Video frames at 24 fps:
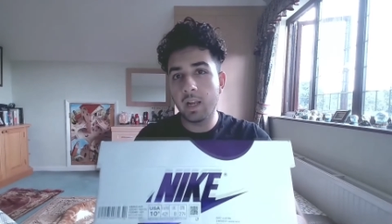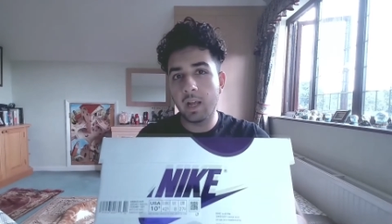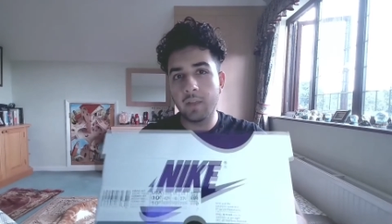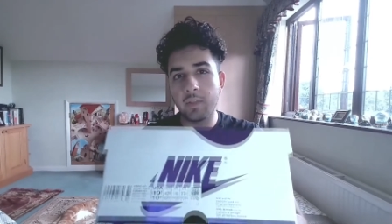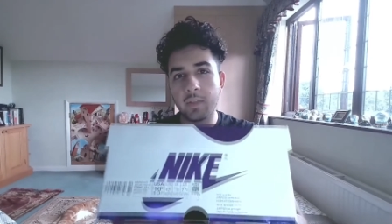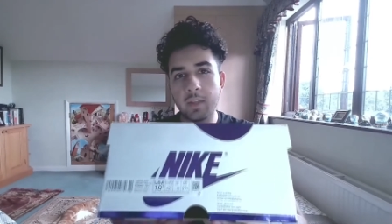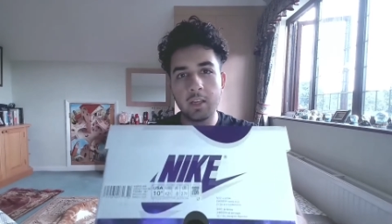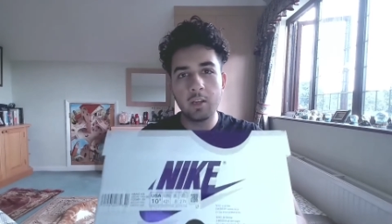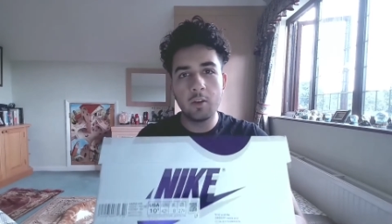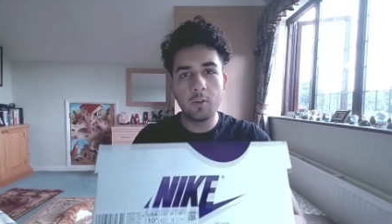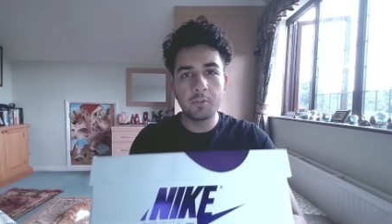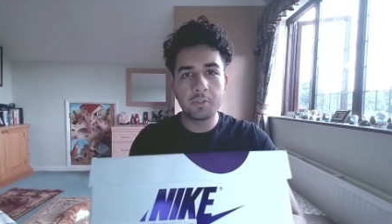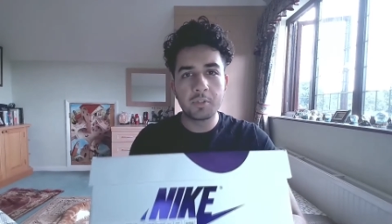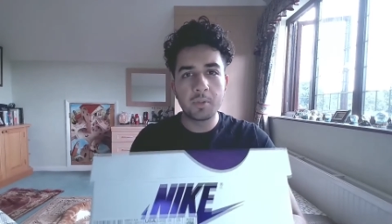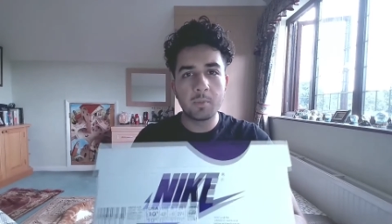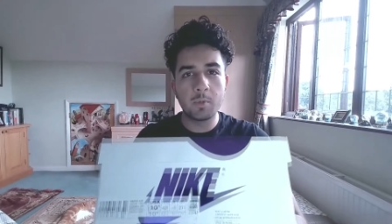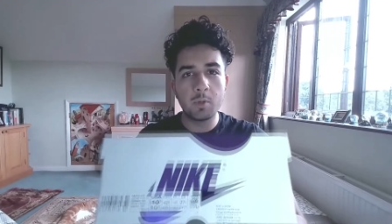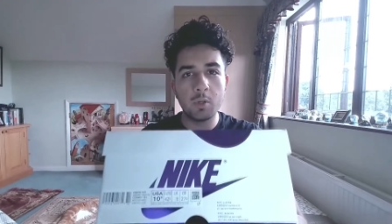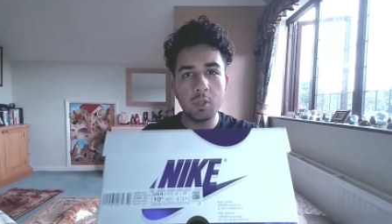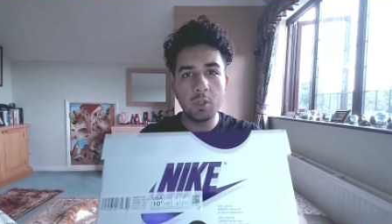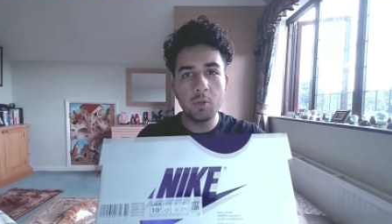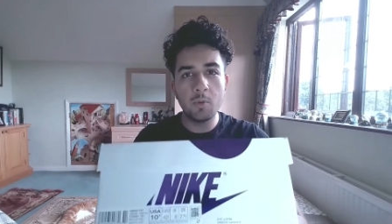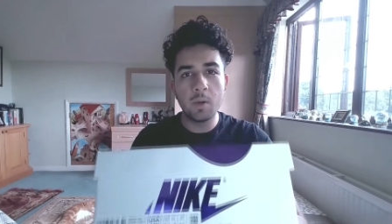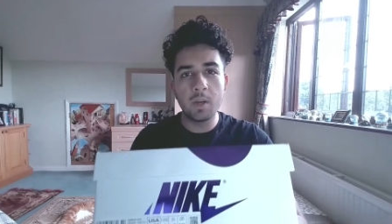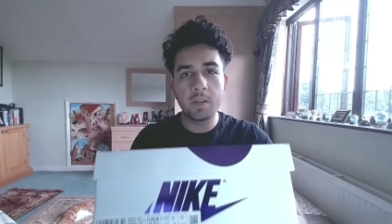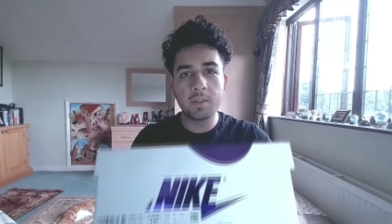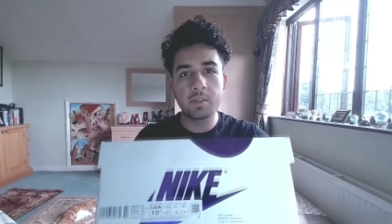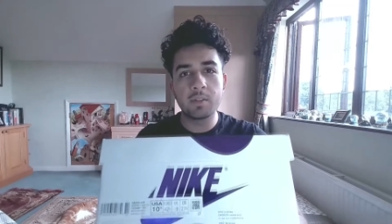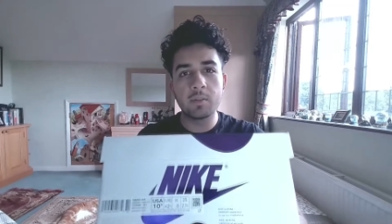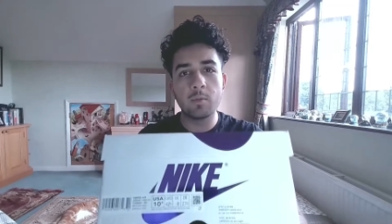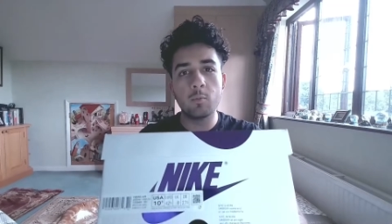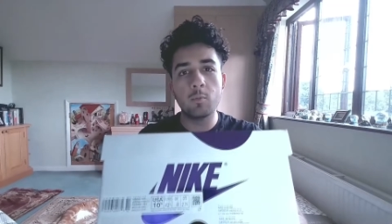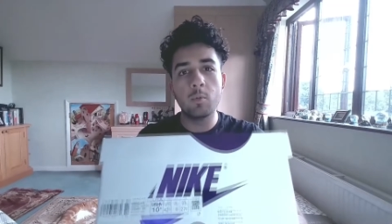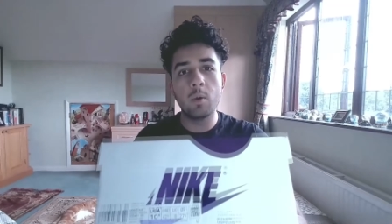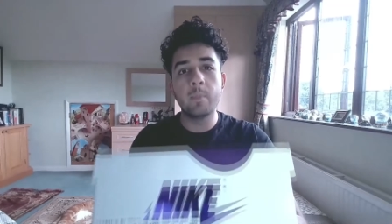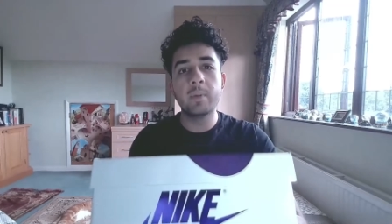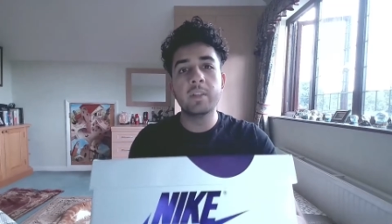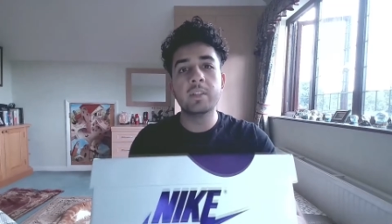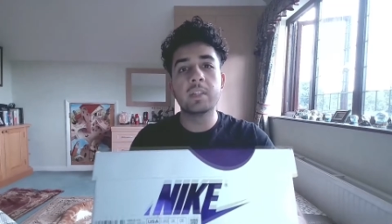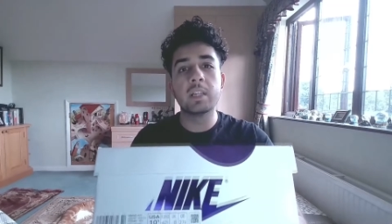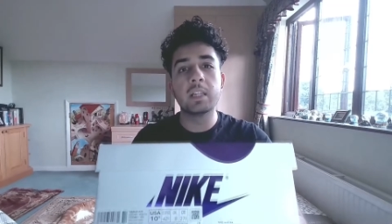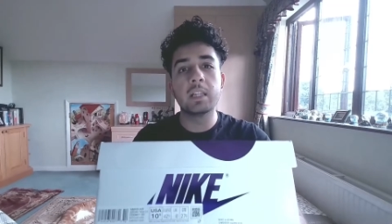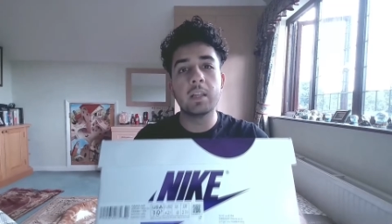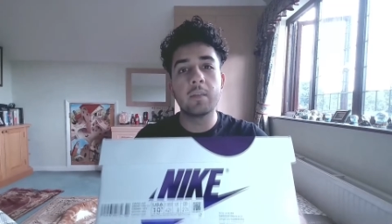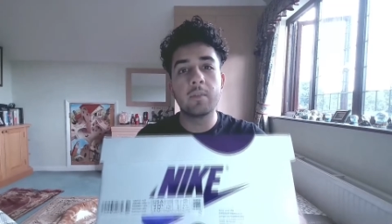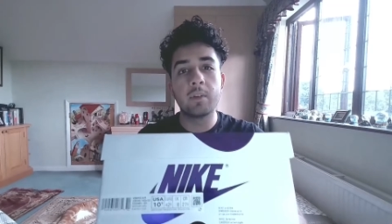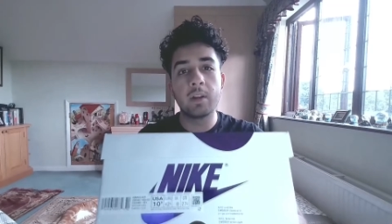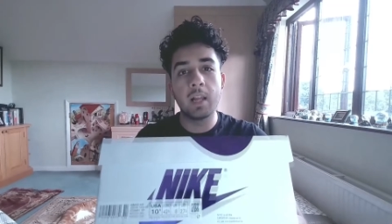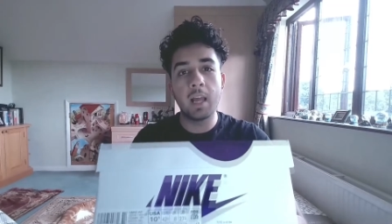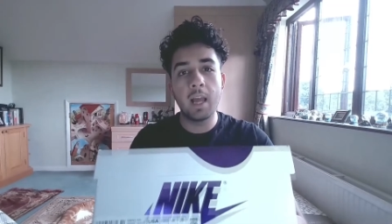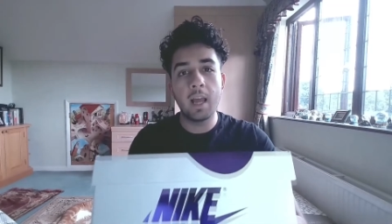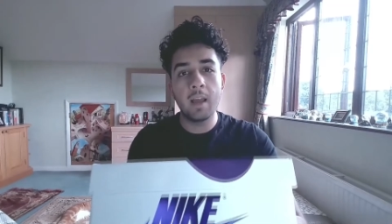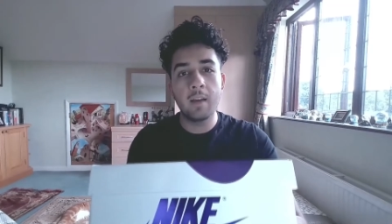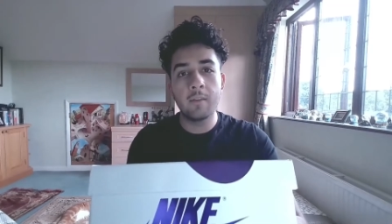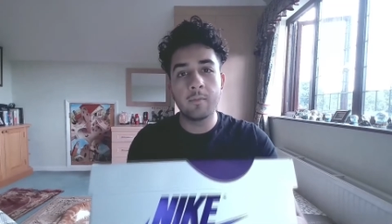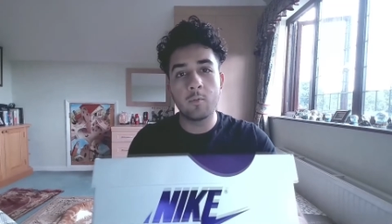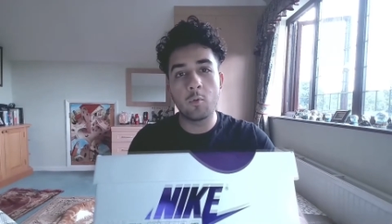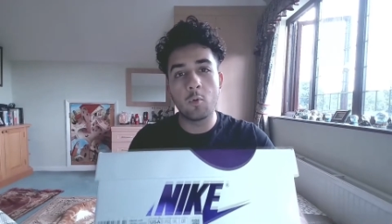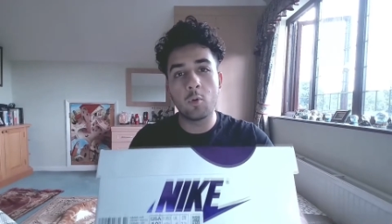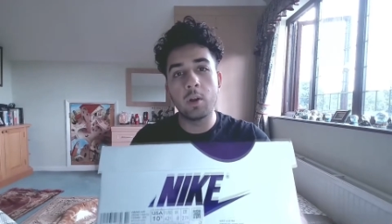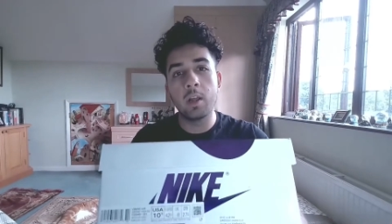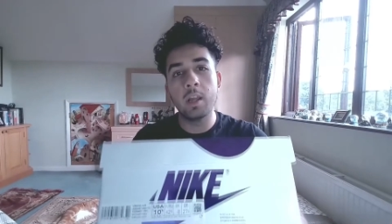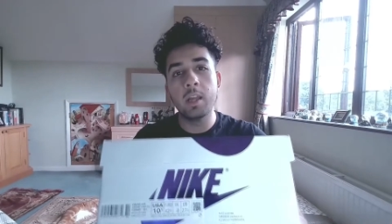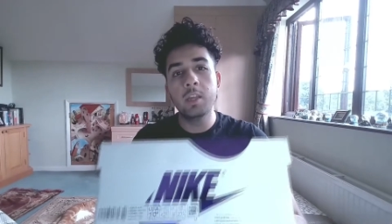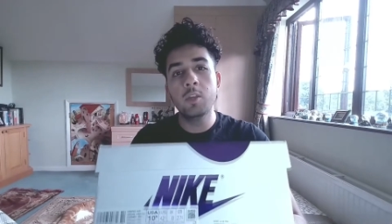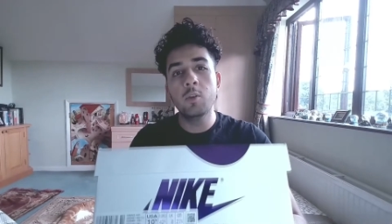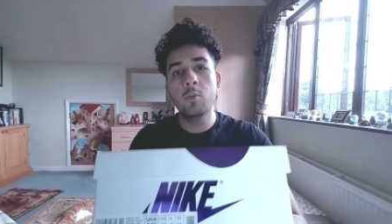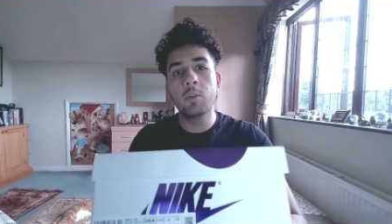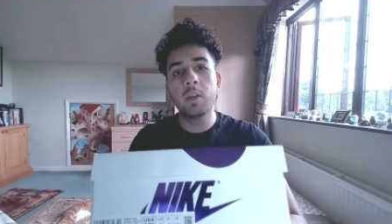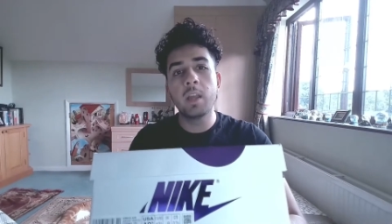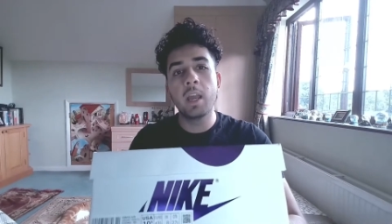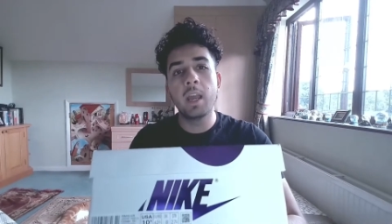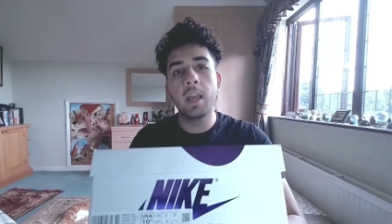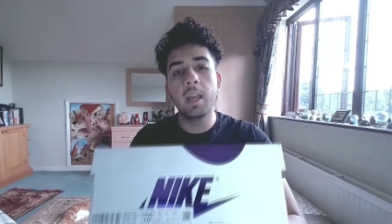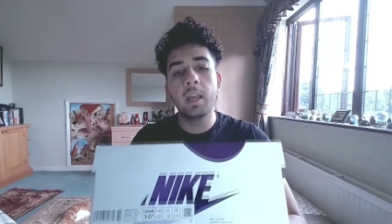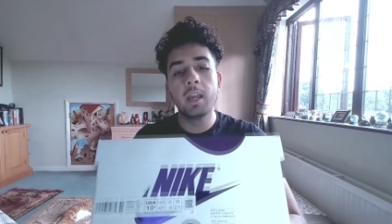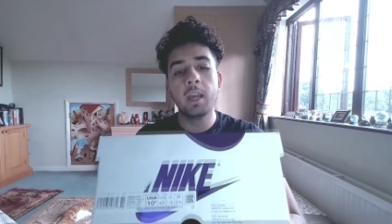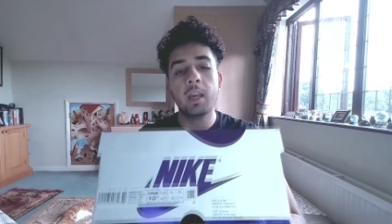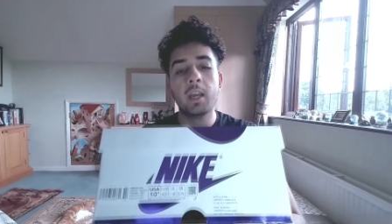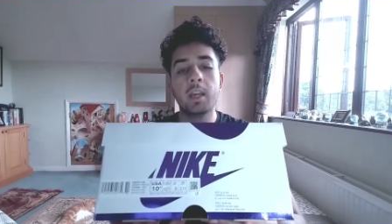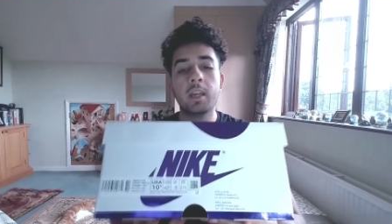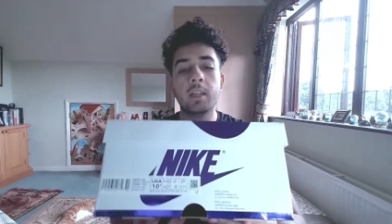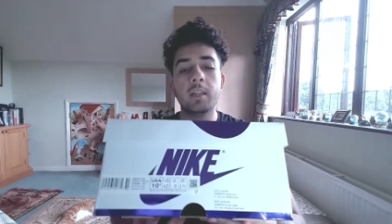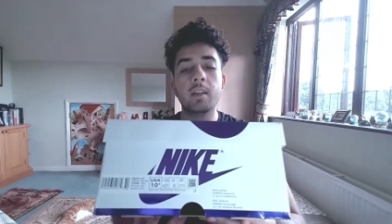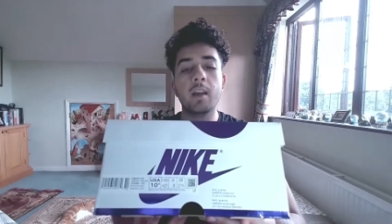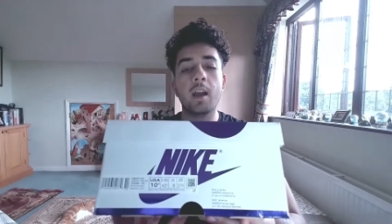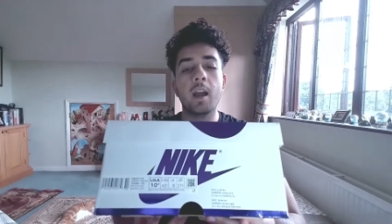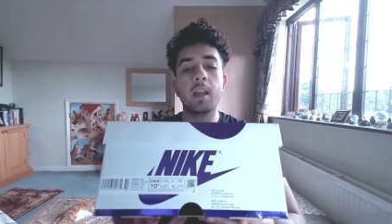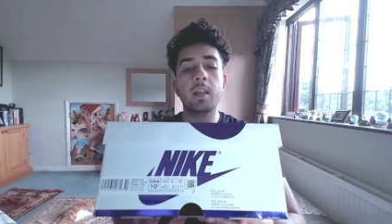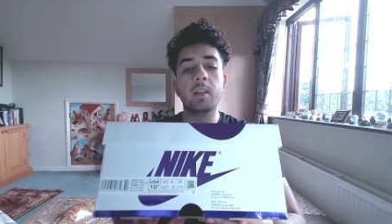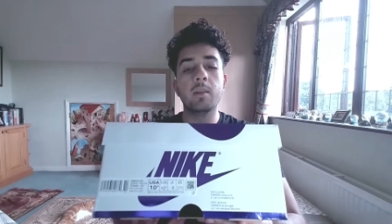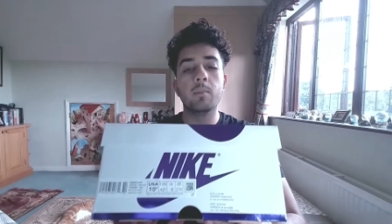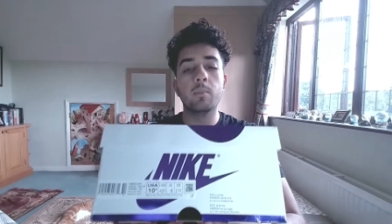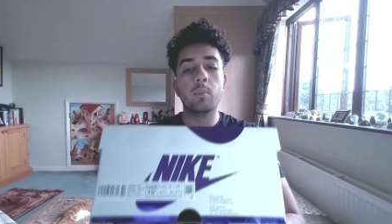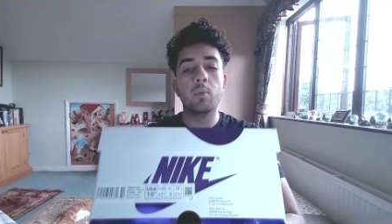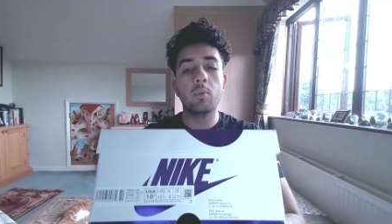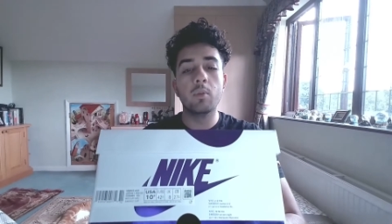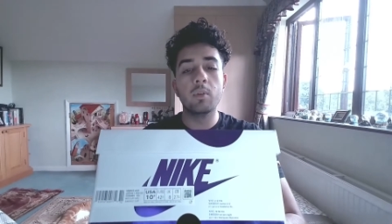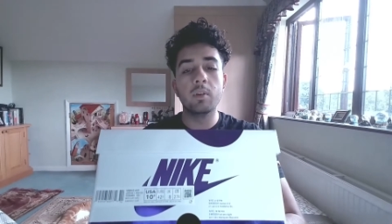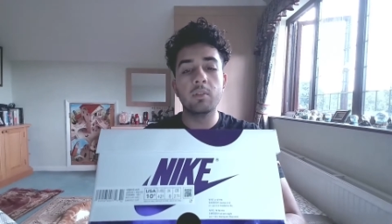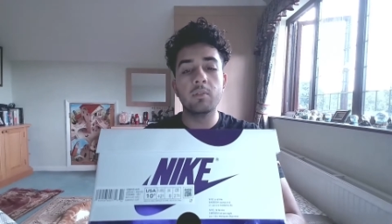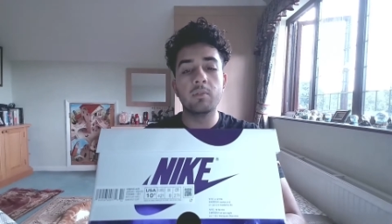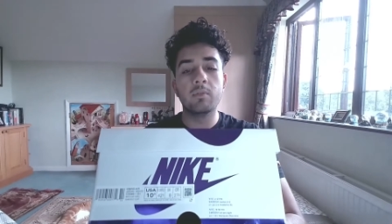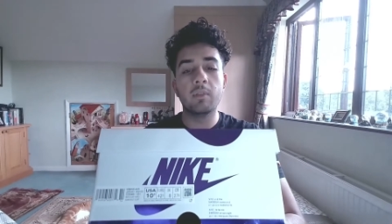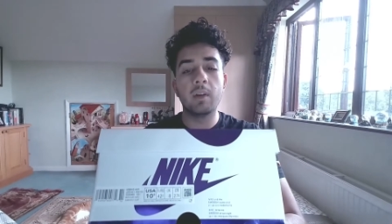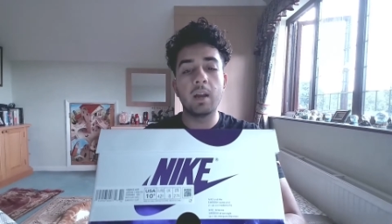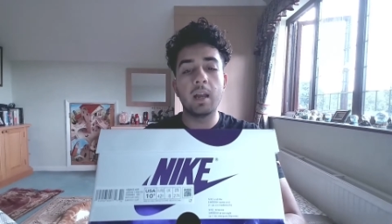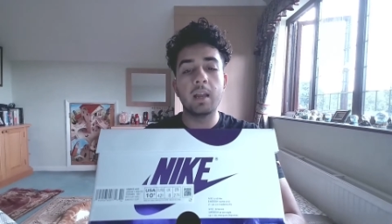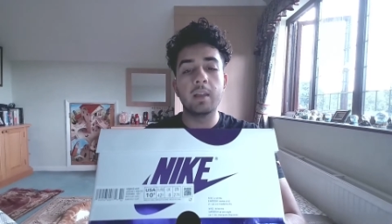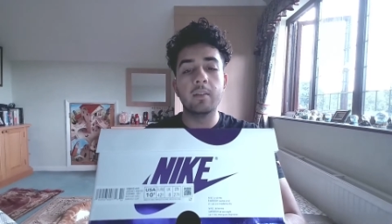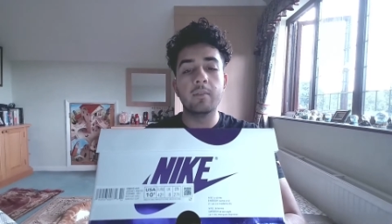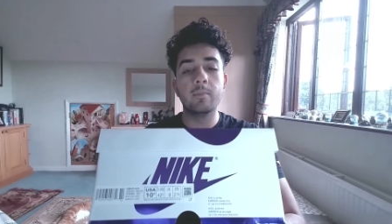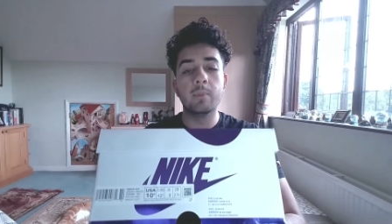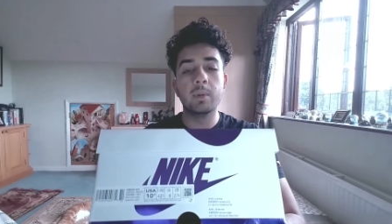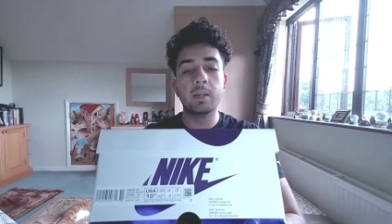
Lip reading: I think it goes up to US women's 11.5 or a UK 9.5,